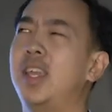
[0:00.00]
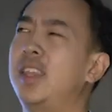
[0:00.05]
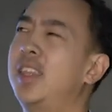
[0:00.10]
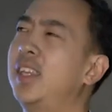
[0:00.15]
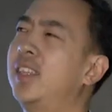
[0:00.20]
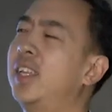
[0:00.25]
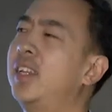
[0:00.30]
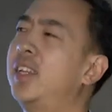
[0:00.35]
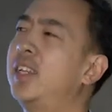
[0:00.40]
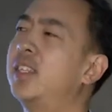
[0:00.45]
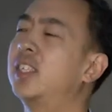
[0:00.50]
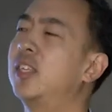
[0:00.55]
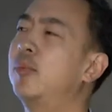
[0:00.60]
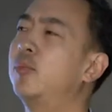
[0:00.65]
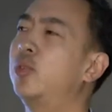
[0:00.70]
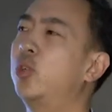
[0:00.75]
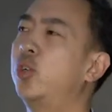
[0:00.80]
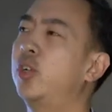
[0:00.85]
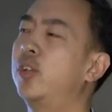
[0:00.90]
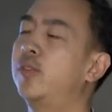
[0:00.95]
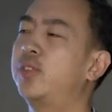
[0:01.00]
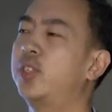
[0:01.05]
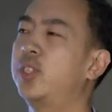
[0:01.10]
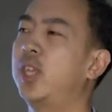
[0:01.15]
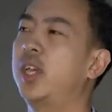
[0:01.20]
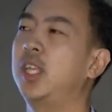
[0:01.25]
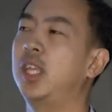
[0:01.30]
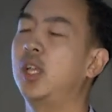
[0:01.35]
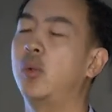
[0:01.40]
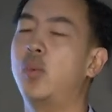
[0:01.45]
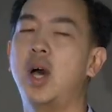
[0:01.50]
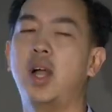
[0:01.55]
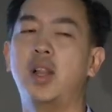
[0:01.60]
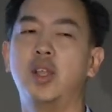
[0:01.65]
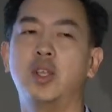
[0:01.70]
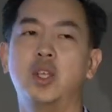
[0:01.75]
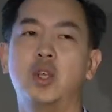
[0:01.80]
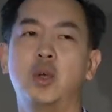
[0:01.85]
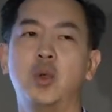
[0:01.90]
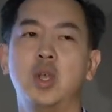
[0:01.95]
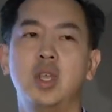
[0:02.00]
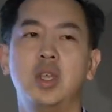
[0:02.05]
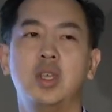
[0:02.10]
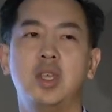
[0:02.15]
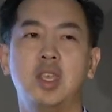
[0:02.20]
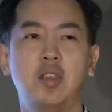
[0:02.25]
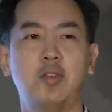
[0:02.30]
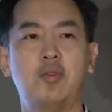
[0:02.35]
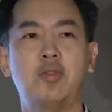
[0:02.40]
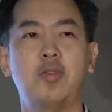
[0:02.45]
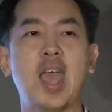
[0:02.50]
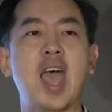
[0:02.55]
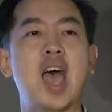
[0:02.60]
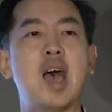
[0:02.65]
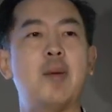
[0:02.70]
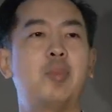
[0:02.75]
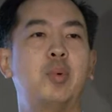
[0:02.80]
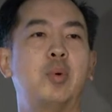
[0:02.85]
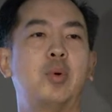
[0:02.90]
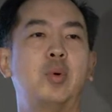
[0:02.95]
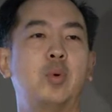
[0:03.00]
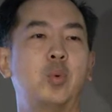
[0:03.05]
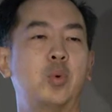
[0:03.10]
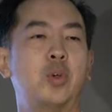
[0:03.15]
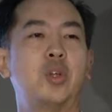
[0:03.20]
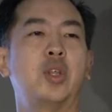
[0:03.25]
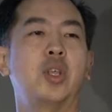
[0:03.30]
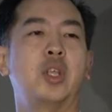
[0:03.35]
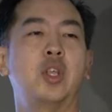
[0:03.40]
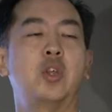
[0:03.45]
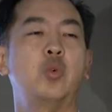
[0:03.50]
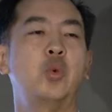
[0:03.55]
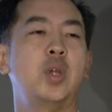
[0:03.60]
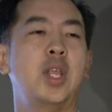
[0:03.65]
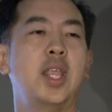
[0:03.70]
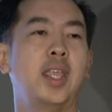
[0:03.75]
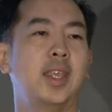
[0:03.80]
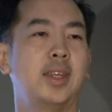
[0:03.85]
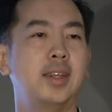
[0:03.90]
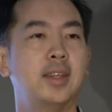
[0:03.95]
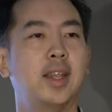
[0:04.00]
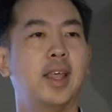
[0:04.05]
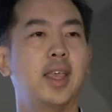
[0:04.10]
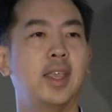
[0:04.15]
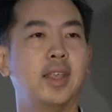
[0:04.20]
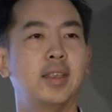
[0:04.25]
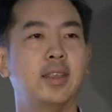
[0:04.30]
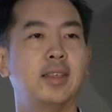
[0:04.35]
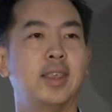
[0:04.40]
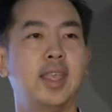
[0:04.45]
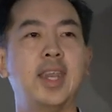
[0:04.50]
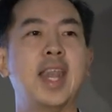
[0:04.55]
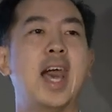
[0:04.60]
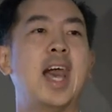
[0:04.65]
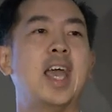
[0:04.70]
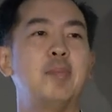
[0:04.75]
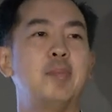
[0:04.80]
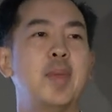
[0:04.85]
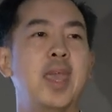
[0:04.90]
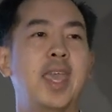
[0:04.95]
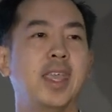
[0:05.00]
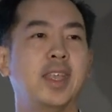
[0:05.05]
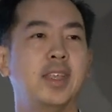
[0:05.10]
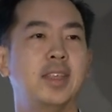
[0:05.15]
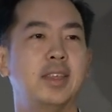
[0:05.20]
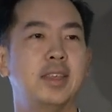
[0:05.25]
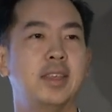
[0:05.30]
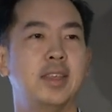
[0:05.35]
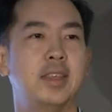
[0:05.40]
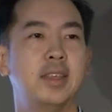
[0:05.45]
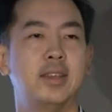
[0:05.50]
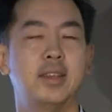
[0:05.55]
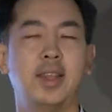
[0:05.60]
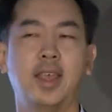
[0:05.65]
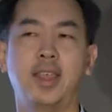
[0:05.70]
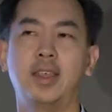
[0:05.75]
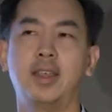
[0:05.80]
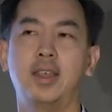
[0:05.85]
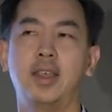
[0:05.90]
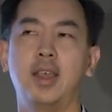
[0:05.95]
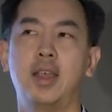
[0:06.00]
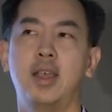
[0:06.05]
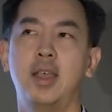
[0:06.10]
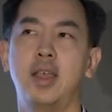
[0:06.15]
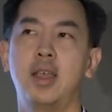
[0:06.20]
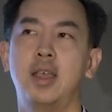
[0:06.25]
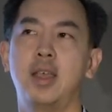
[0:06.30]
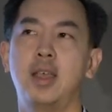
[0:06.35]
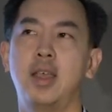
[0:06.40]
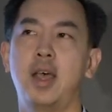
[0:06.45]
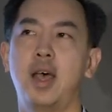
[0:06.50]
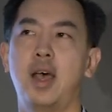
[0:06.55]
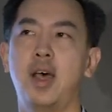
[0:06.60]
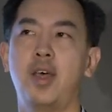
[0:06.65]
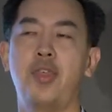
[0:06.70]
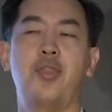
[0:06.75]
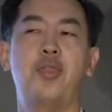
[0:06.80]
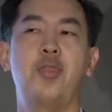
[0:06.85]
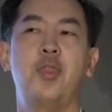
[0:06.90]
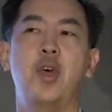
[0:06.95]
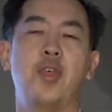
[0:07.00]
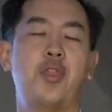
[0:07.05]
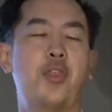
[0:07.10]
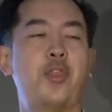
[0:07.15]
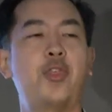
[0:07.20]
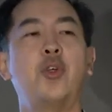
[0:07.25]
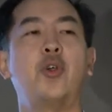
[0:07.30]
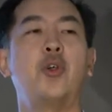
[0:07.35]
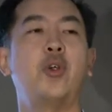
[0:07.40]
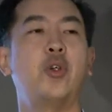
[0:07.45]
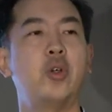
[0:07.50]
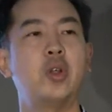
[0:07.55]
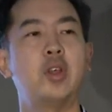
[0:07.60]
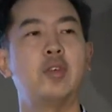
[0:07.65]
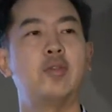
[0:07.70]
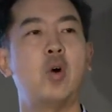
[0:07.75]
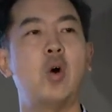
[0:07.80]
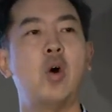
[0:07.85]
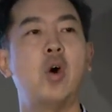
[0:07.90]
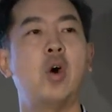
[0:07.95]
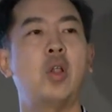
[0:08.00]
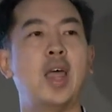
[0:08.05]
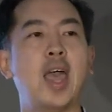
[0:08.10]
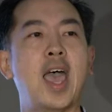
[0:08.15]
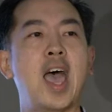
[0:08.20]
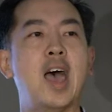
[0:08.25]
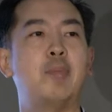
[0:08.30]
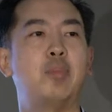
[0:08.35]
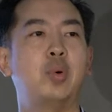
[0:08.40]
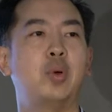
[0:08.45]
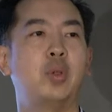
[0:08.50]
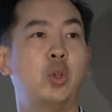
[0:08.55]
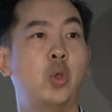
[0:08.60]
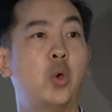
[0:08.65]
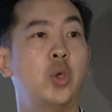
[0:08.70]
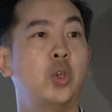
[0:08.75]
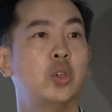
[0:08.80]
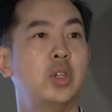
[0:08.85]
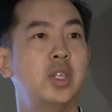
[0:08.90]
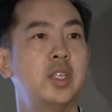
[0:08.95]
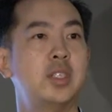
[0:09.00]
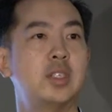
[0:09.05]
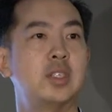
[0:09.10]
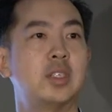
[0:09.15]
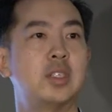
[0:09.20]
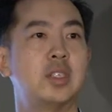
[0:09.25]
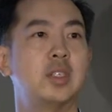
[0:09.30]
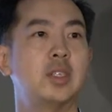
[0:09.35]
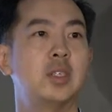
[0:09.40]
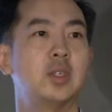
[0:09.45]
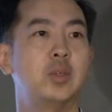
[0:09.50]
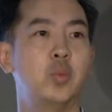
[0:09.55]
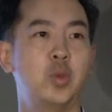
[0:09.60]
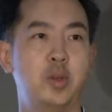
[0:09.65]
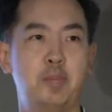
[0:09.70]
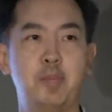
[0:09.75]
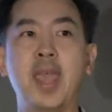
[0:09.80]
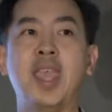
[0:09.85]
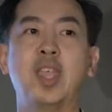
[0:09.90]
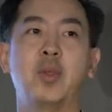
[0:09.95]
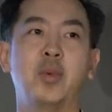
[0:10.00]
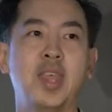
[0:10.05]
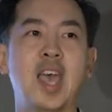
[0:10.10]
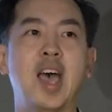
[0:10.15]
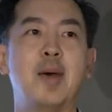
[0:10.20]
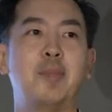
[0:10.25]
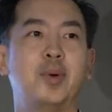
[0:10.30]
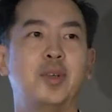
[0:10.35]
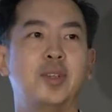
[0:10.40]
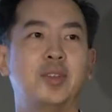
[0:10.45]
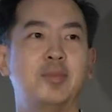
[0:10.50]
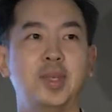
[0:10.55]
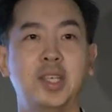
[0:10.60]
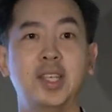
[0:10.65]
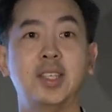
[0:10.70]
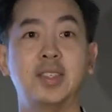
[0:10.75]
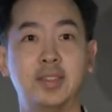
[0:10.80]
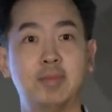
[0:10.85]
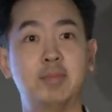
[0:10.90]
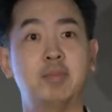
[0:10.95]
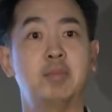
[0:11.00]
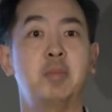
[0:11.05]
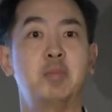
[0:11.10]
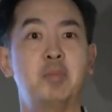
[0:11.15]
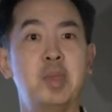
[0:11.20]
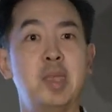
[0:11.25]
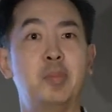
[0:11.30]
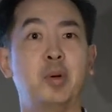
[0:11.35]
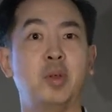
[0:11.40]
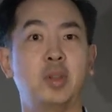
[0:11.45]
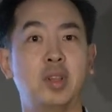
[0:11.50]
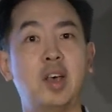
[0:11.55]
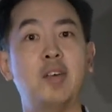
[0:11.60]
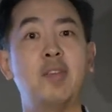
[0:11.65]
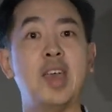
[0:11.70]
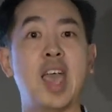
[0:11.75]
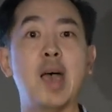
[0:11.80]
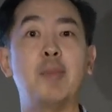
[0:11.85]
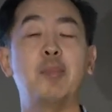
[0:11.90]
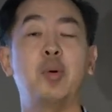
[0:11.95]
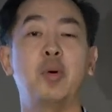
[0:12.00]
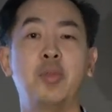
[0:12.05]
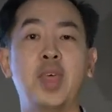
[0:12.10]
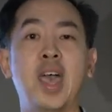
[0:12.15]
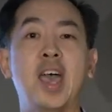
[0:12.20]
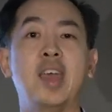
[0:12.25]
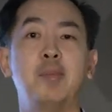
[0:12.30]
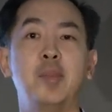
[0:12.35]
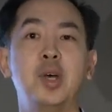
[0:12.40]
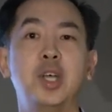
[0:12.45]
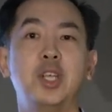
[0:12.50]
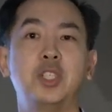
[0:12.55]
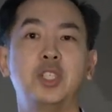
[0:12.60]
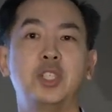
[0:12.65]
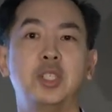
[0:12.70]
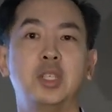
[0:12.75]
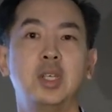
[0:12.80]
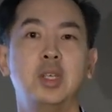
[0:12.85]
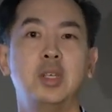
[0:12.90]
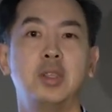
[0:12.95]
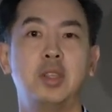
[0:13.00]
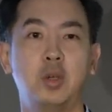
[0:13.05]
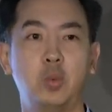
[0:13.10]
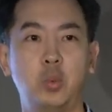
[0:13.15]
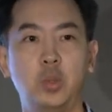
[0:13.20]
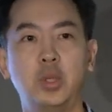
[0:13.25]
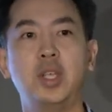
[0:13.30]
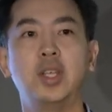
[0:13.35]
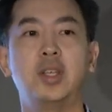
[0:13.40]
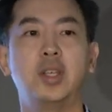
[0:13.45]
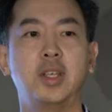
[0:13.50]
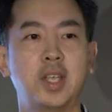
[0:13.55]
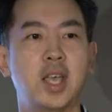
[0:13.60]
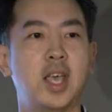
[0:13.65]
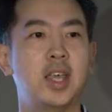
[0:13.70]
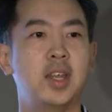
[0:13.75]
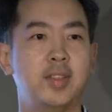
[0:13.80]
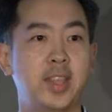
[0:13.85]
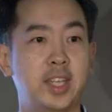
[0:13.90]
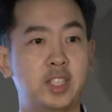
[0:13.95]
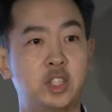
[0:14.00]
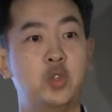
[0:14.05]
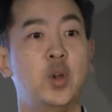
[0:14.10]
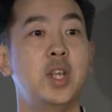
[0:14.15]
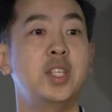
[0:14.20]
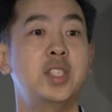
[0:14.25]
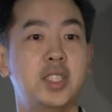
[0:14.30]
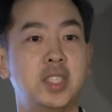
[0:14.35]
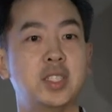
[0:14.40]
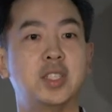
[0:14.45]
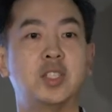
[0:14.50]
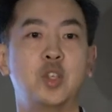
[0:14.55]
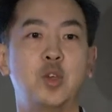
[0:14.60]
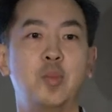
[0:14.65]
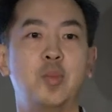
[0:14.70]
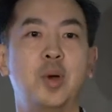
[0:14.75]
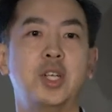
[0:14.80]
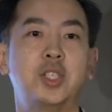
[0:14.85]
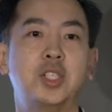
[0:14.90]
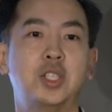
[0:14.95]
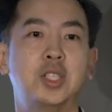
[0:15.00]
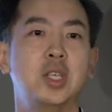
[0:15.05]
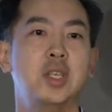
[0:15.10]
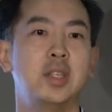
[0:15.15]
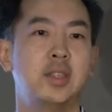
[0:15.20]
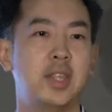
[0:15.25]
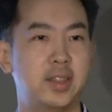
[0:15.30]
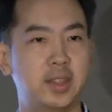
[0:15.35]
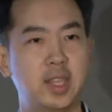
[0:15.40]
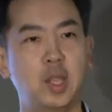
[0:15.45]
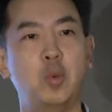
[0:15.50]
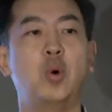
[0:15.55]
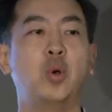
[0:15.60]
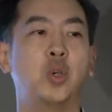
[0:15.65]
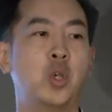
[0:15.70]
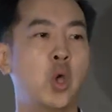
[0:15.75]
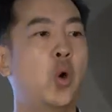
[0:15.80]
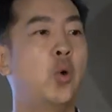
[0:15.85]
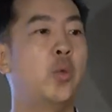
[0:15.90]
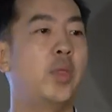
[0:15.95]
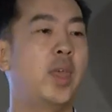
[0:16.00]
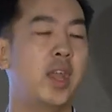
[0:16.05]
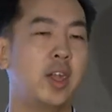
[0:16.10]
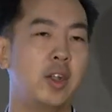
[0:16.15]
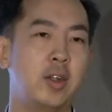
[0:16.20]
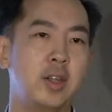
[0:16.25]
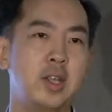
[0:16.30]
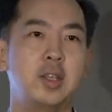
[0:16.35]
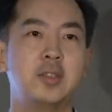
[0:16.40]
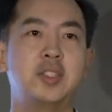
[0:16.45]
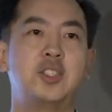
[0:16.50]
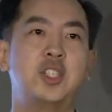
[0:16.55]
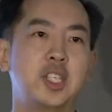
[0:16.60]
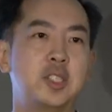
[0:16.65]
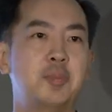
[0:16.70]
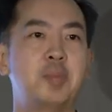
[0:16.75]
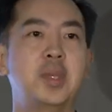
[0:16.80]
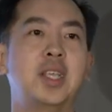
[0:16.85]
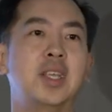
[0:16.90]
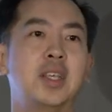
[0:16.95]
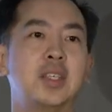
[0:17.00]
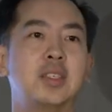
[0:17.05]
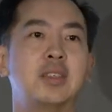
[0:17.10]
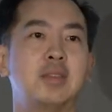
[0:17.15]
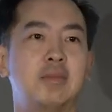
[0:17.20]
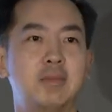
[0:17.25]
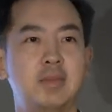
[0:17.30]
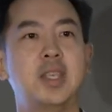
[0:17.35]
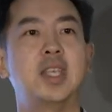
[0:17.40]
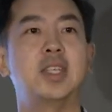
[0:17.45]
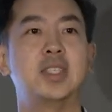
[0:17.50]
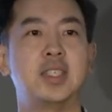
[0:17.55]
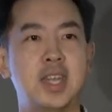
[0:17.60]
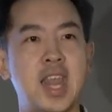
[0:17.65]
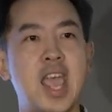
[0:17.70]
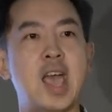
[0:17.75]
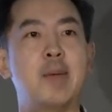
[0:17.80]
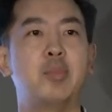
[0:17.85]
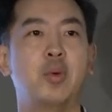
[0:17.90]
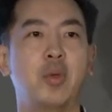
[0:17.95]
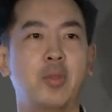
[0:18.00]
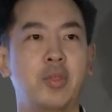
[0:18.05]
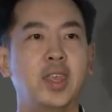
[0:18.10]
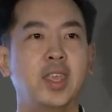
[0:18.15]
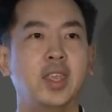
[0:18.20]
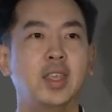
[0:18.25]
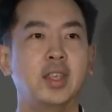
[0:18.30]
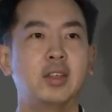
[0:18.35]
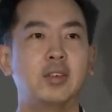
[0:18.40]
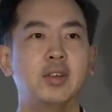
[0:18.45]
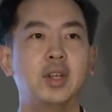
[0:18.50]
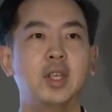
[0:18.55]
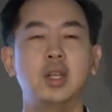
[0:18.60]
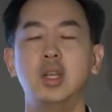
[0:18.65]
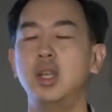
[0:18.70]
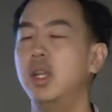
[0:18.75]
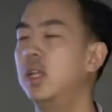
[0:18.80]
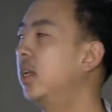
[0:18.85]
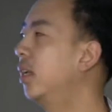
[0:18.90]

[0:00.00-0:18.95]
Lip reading: think they did some sort of study a while ago. If Apple were to create like an iBank, like a third of all Apple loyalists would bank with Apple, because people love Apple that much. They're willing to they trust it so much that they will go there just because it's an Apple thing, right?